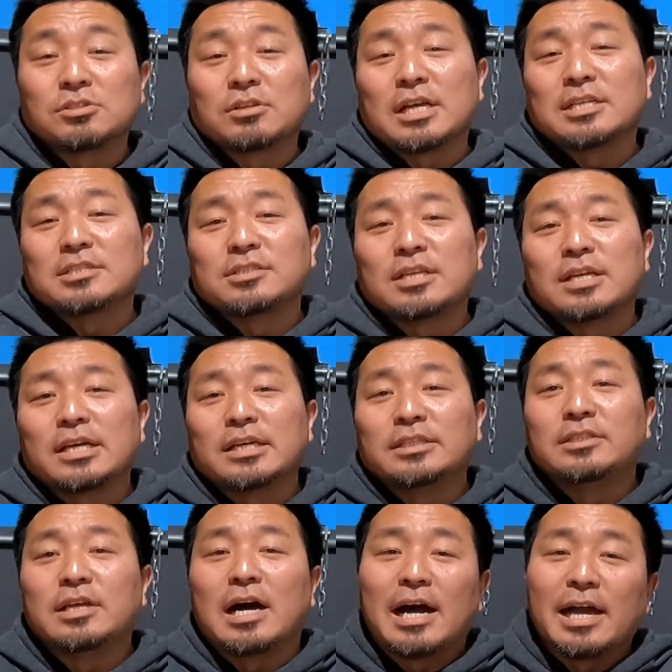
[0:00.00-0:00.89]
should I say
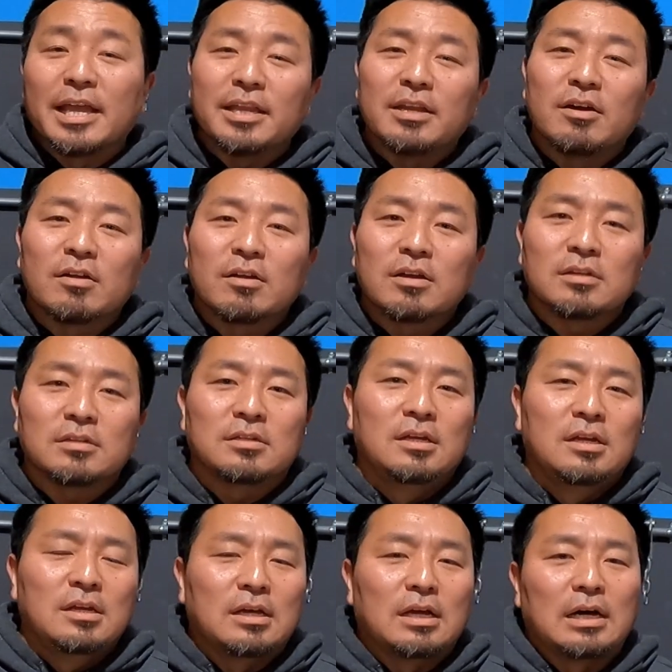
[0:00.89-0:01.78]
a dying
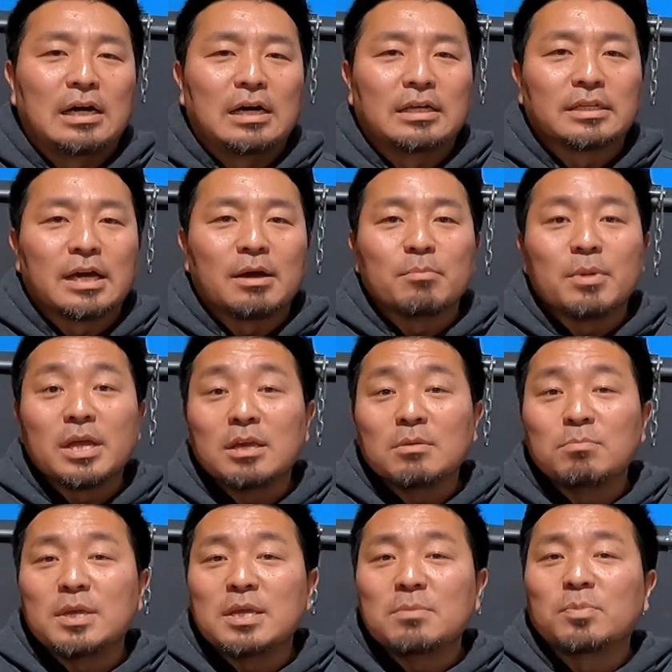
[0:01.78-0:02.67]
art. Not
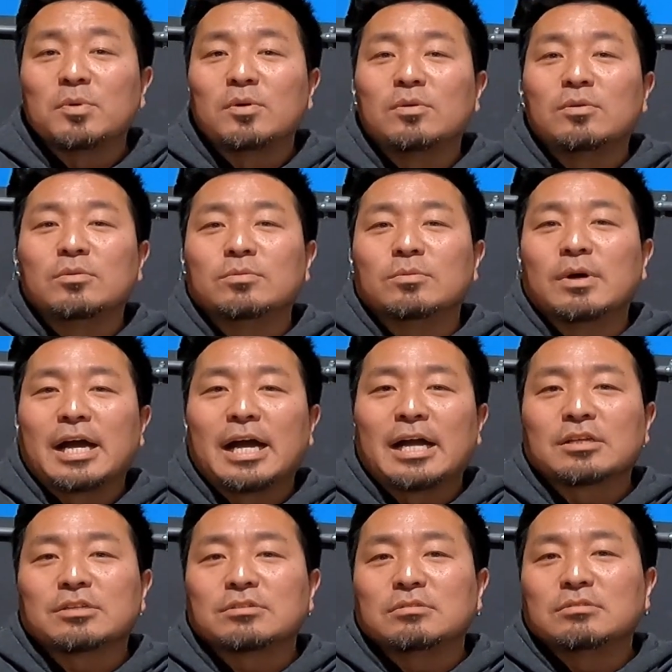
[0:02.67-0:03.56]
many people
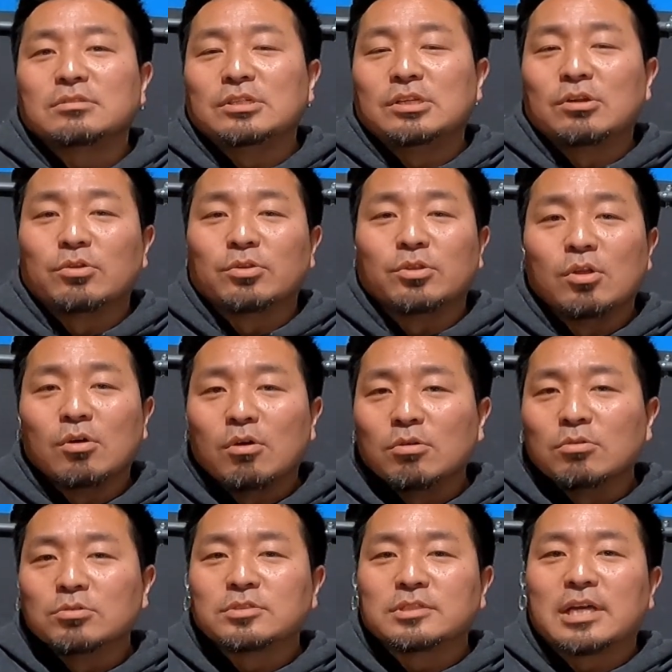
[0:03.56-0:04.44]

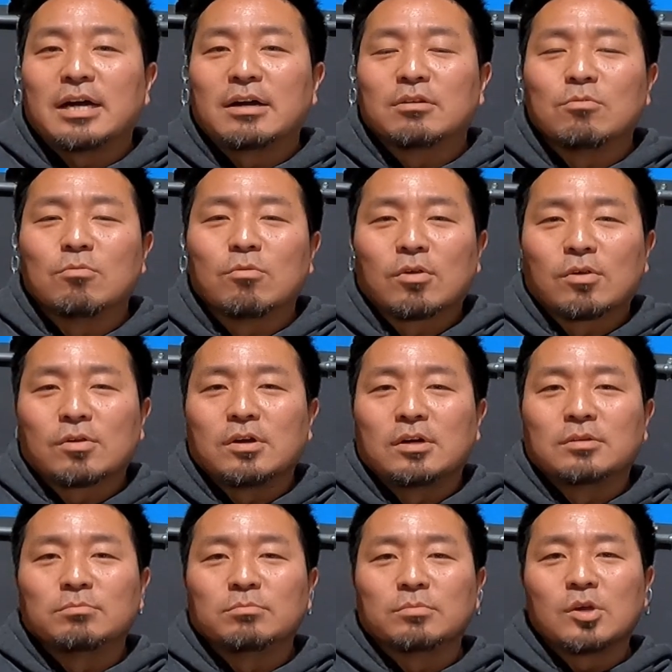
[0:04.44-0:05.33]
knows how to
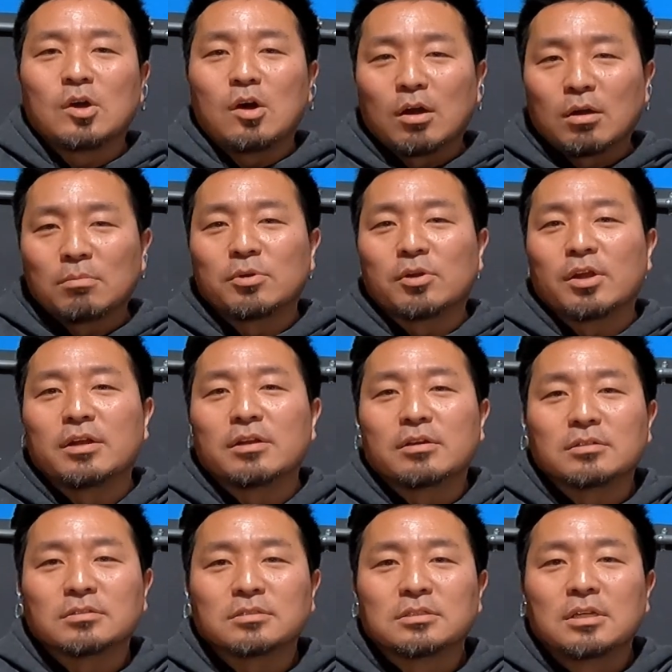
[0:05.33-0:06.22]
work on
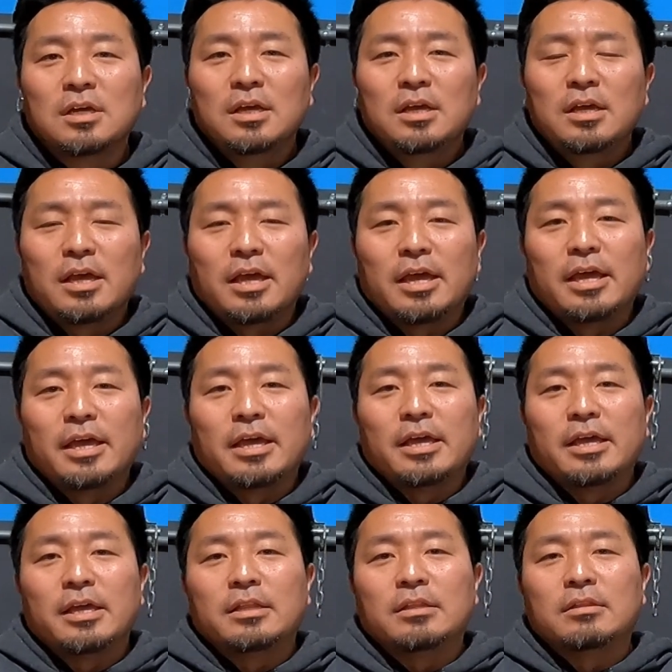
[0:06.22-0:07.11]
carburetors.
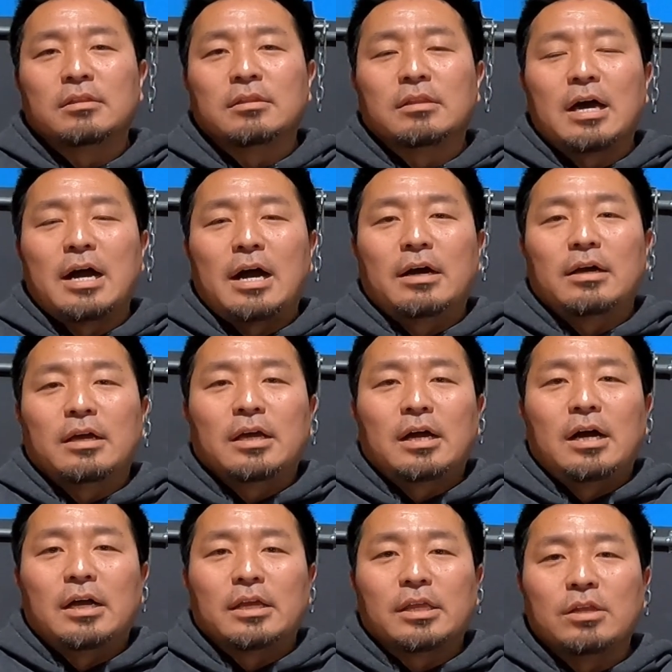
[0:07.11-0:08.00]
And,
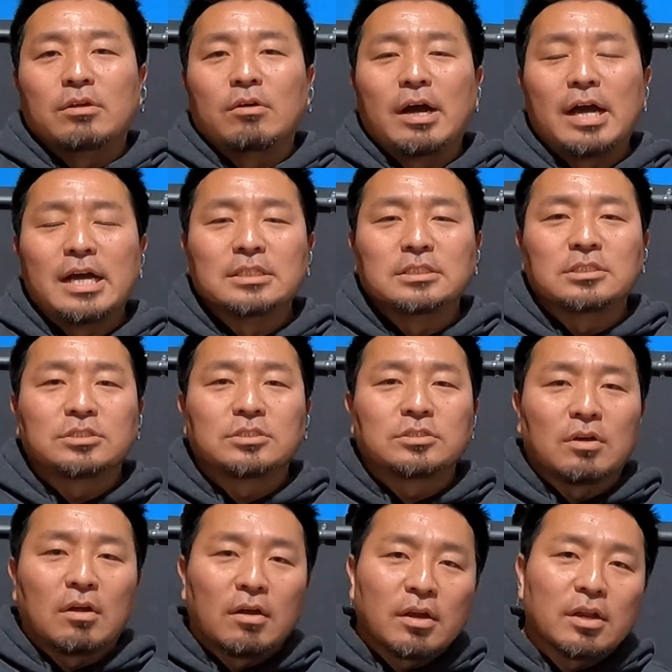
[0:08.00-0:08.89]
as
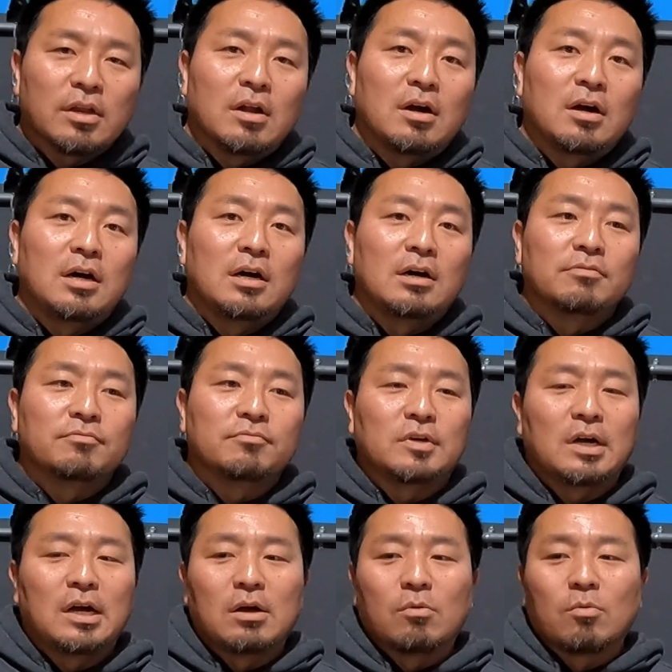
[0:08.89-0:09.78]
starting
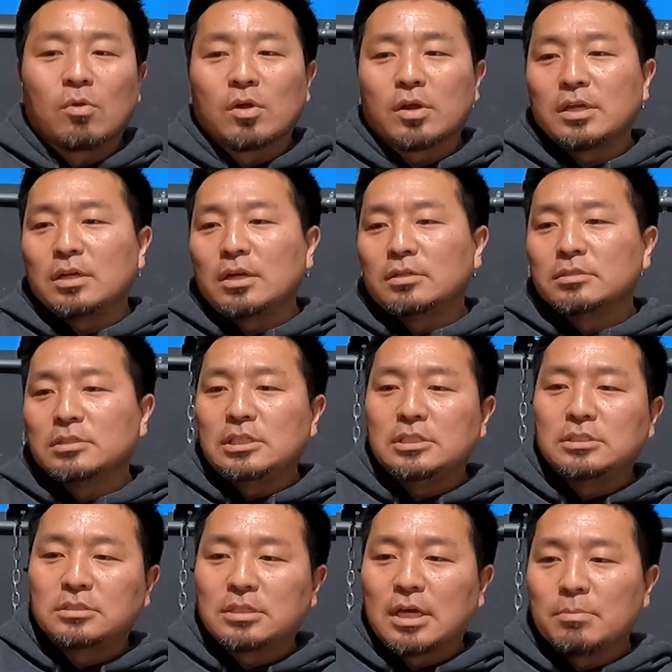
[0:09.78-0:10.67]
off working on
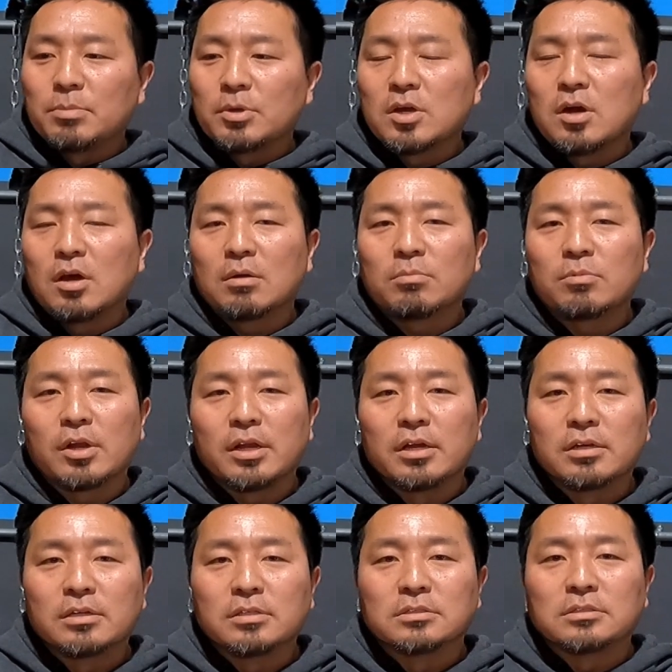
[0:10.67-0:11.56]
these type of
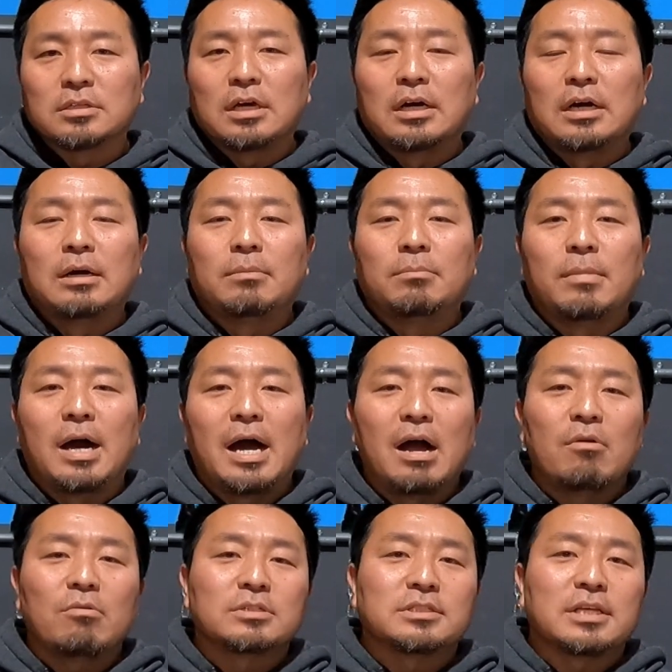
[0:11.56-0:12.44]
carburetors,
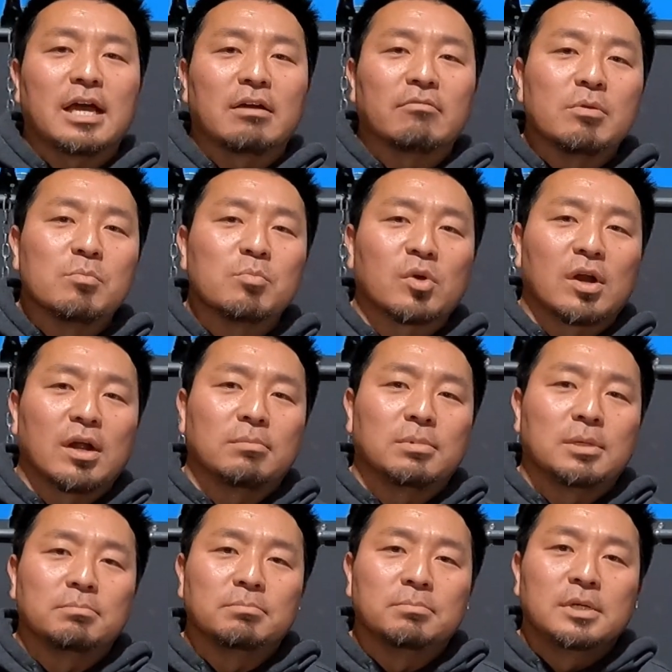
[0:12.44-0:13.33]
I was having
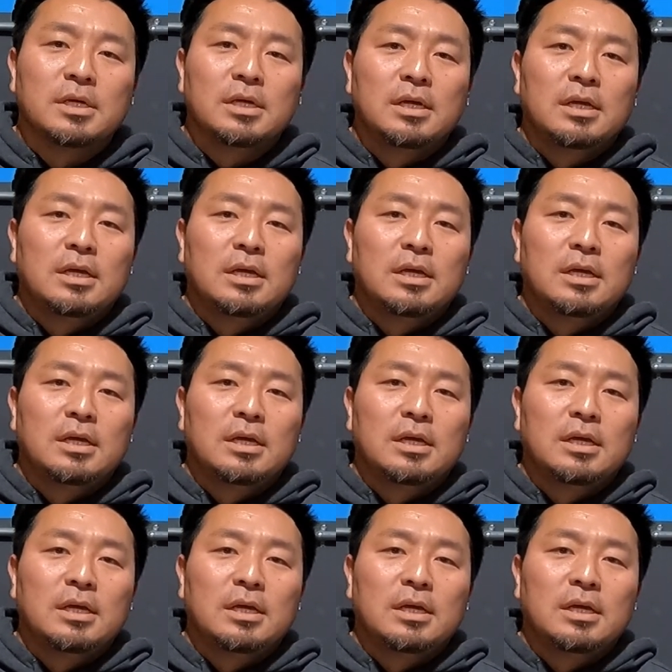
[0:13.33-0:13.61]
problem